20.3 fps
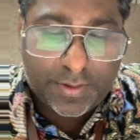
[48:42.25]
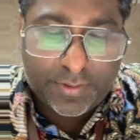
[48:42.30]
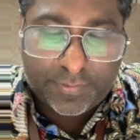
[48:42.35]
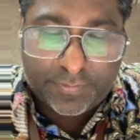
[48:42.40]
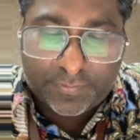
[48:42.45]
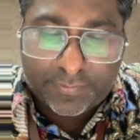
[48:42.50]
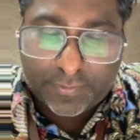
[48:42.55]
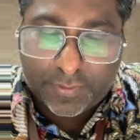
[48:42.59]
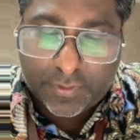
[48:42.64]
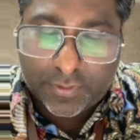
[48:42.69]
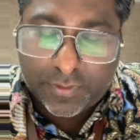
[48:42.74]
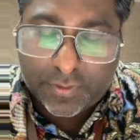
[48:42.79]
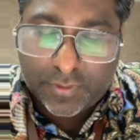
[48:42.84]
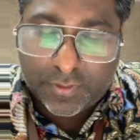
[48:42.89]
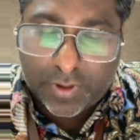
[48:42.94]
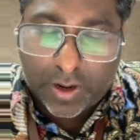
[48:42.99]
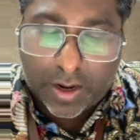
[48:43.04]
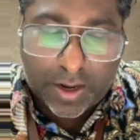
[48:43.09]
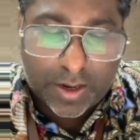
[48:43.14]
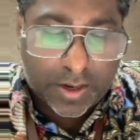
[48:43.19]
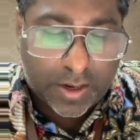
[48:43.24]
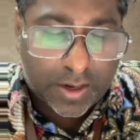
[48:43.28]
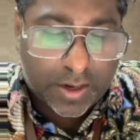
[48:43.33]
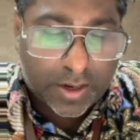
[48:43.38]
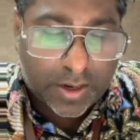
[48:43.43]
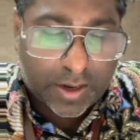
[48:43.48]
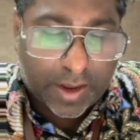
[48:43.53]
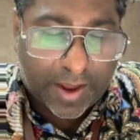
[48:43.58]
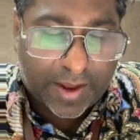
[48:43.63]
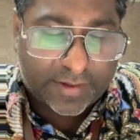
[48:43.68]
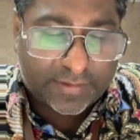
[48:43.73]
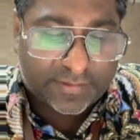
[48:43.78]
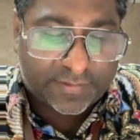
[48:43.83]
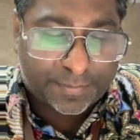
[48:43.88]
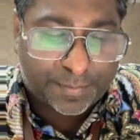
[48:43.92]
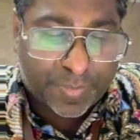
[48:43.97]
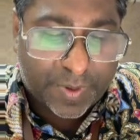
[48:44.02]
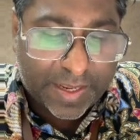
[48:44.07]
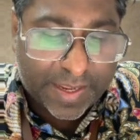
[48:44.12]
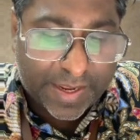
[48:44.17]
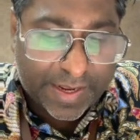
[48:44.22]
So
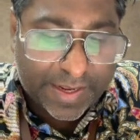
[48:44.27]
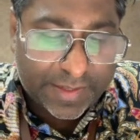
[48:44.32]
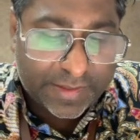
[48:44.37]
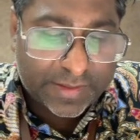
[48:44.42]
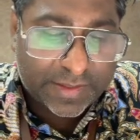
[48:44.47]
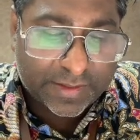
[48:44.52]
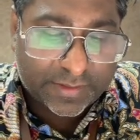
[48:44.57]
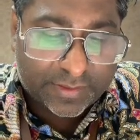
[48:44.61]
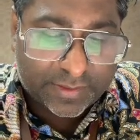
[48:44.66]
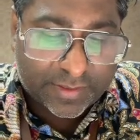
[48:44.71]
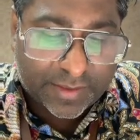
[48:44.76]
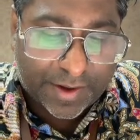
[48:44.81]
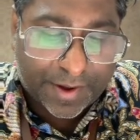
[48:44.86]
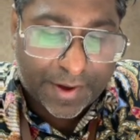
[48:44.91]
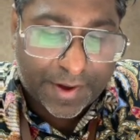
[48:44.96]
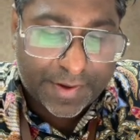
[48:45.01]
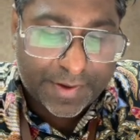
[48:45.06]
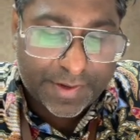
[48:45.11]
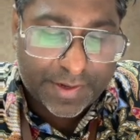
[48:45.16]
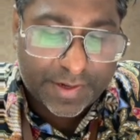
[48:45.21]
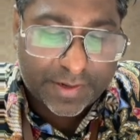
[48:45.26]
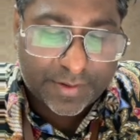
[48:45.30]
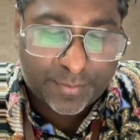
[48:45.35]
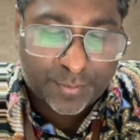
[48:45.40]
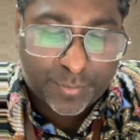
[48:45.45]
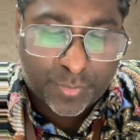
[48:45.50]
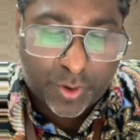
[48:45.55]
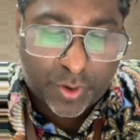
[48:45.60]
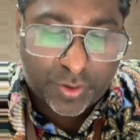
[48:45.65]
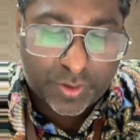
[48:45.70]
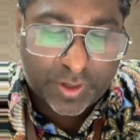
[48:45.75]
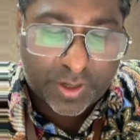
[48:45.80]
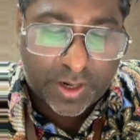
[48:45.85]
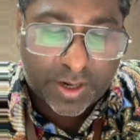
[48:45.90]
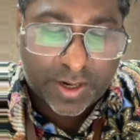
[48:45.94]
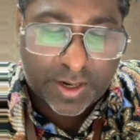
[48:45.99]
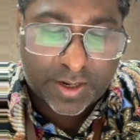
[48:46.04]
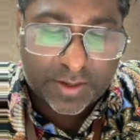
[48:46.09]
explain the trend in bond